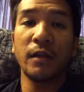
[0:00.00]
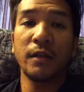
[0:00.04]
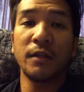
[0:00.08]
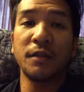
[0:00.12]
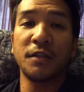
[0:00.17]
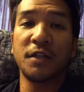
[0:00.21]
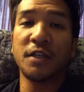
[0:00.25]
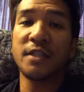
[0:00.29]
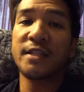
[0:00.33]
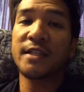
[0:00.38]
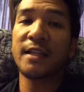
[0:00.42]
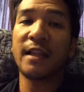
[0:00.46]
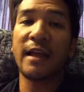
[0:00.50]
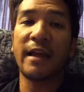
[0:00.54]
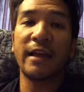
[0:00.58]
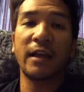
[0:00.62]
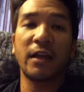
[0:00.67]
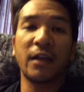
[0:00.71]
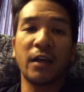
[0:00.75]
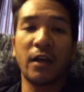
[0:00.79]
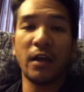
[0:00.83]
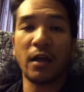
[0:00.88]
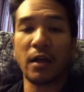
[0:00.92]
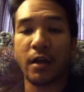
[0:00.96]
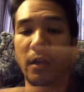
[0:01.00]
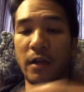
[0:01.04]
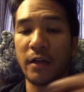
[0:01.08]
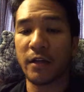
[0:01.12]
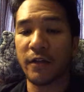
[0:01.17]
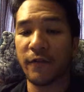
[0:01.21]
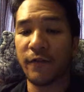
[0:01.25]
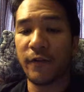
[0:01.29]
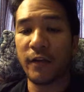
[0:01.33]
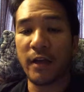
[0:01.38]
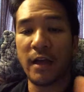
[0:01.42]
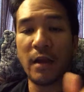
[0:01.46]
Just like
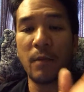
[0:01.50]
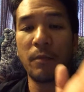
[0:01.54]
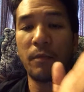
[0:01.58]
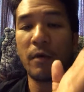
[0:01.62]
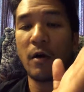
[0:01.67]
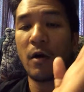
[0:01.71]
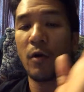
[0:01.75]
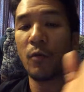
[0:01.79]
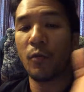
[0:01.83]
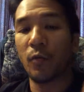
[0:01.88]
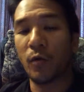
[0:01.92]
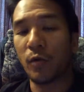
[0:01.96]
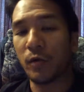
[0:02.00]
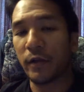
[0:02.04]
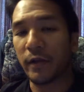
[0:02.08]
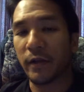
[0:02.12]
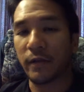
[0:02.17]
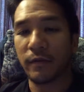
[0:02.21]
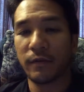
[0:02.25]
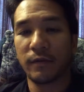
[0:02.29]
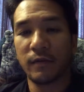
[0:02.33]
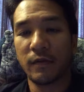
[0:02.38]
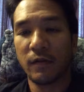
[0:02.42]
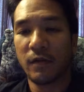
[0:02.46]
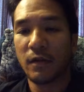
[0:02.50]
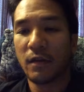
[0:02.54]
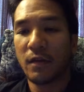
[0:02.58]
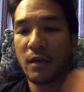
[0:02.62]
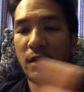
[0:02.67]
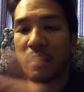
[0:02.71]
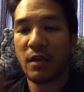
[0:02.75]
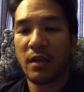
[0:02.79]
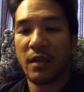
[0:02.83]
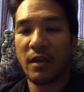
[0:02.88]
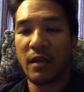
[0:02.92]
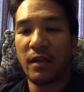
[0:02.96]
if you get a ball rolling,
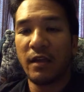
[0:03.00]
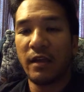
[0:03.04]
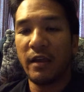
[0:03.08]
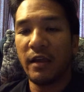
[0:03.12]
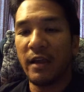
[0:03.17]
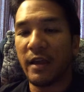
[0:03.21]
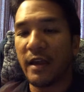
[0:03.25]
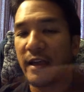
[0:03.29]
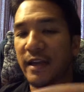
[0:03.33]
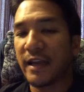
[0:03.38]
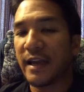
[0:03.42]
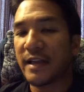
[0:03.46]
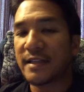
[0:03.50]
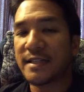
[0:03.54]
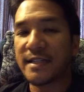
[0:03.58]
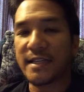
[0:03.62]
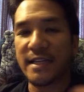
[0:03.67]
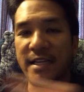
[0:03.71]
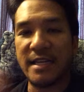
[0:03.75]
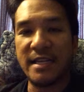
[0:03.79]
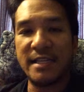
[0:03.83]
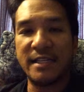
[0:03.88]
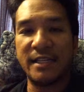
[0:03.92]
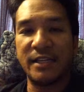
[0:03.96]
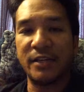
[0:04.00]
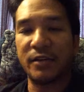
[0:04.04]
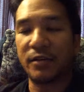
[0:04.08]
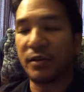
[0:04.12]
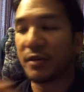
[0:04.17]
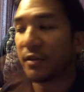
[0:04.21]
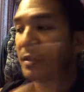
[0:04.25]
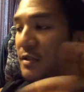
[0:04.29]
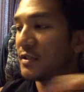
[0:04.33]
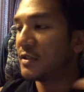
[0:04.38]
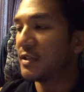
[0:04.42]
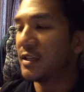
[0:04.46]
it gets
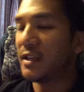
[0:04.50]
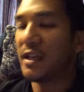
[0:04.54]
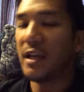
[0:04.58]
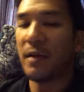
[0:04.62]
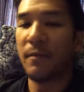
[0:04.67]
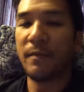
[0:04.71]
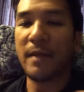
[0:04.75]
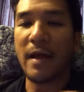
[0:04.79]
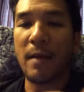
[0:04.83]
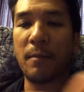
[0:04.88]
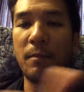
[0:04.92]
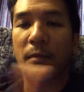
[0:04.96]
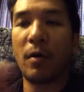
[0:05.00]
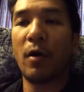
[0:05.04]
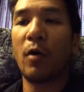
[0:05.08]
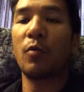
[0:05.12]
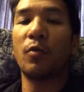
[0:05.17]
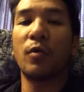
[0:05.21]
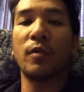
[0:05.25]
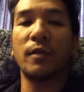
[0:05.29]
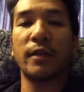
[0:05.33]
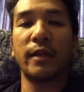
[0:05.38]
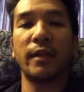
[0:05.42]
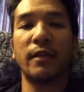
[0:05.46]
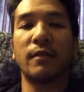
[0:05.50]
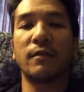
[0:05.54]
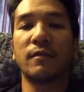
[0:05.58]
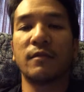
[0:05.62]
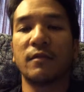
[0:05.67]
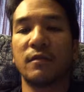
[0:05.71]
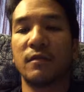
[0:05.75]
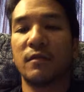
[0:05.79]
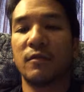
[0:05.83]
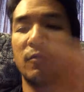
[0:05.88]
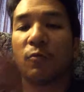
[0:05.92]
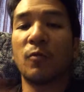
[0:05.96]
easier to keep that ball rolling
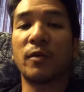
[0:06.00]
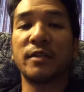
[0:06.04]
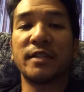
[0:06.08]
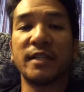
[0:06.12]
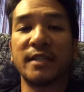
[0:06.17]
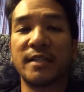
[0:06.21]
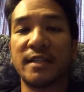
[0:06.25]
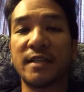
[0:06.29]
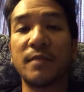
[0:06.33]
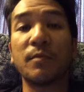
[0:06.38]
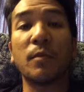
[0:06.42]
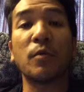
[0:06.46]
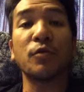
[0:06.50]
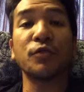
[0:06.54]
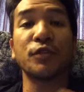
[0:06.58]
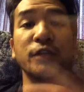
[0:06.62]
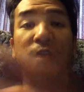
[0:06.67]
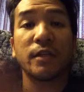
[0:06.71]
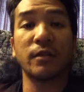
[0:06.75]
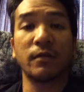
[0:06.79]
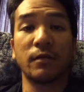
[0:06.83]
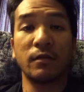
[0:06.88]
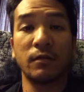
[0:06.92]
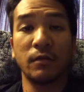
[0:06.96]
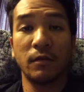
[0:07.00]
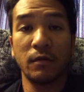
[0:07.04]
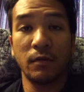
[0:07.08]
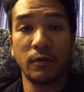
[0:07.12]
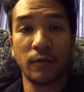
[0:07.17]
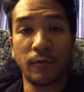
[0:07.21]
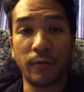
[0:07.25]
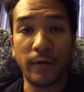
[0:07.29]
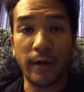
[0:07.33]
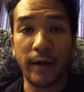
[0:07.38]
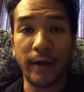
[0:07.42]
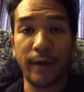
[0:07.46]
once it's in motion,
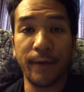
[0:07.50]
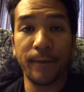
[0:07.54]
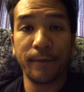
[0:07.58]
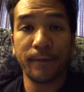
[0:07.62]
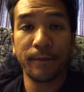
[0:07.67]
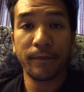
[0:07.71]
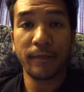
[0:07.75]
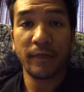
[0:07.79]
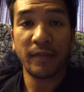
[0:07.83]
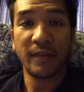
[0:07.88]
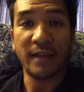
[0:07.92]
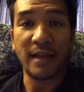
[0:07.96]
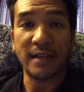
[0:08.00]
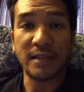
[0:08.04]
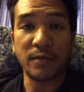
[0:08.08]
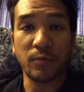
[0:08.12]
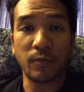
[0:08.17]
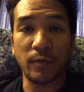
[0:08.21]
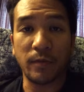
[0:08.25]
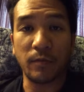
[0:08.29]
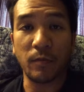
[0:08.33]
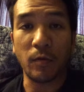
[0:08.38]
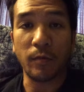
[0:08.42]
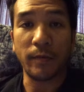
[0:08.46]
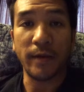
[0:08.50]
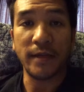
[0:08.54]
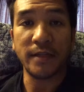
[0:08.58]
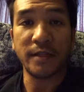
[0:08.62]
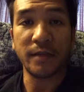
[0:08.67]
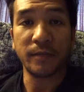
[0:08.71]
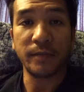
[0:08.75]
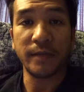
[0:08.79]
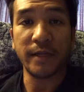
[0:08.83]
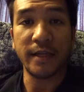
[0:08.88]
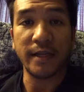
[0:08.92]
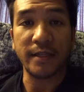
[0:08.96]
right? That's what
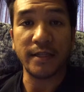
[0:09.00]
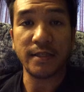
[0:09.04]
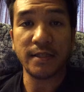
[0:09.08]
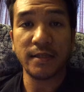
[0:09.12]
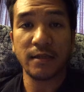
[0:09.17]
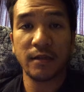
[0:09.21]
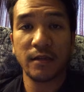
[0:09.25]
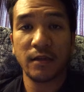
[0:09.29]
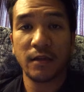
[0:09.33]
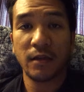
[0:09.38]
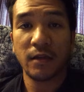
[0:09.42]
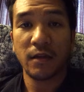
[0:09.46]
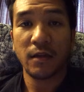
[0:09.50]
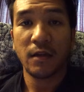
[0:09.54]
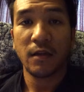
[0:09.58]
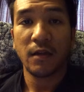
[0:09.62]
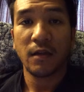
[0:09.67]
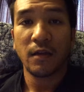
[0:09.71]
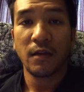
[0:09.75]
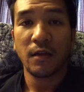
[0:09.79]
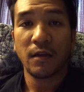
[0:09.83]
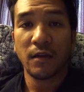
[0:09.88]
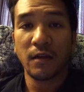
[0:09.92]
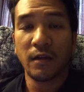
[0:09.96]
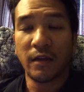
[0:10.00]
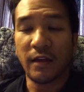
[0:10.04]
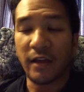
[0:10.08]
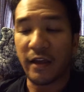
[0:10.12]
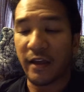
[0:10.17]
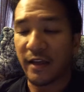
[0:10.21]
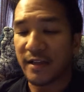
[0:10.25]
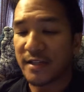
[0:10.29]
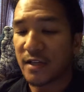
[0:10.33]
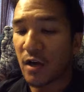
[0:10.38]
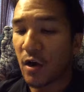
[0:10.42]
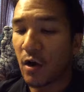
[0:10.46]
momentum does.
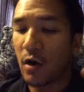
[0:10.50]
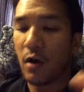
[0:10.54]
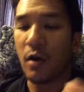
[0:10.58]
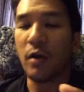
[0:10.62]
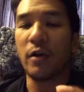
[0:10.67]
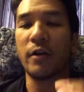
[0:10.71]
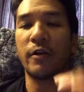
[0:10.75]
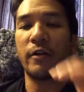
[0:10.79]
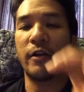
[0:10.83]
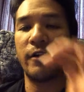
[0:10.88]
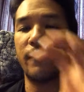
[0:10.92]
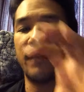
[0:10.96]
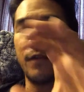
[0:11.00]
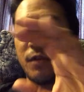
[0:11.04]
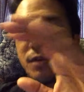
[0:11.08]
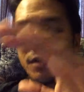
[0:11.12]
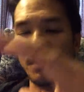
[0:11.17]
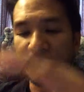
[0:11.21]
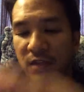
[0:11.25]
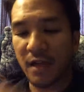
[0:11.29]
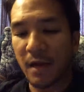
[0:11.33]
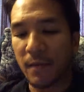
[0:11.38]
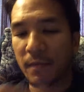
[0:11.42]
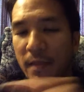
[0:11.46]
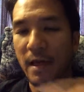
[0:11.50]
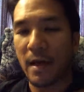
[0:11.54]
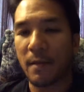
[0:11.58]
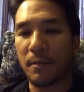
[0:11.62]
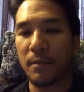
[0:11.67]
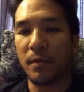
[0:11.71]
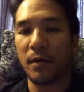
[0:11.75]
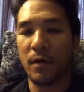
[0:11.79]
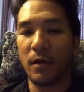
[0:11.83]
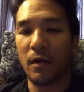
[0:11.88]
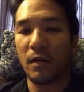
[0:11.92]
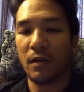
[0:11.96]
it's harder if you stop
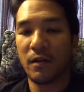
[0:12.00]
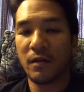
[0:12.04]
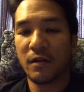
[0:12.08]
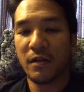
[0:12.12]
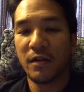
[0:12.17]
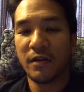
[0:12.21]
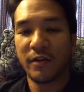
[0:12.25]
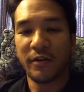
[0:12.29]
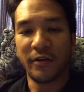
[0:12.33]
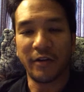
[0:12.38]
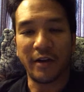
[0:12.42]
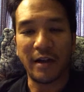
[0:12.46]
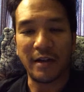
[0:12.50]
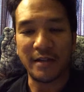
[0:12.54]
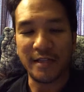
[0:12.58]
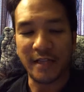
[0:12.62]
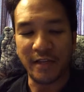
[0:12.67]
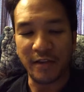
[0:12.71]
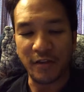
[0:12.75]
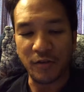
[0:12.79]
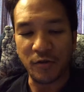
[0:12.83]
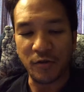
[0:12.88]
that ball. You're gonna